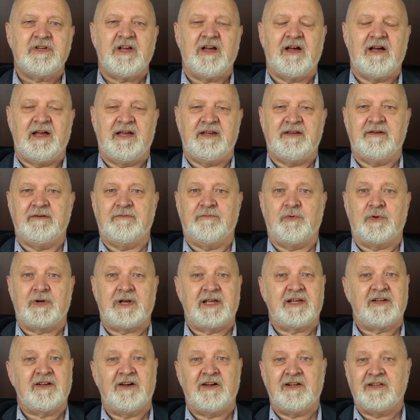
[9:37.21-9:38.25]
kind of what
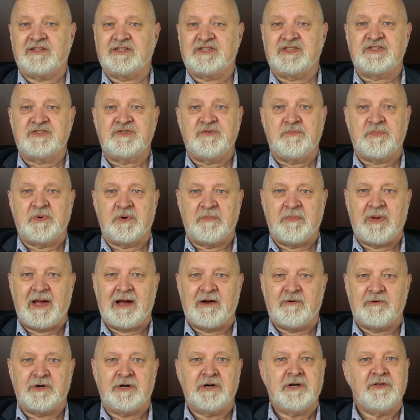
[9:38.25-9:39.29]
I call a
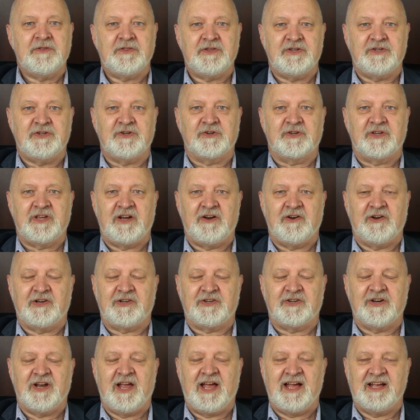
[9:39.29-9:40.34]
superpower that your
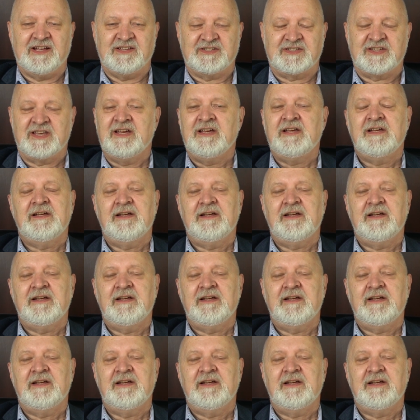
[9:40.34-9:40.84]
character has,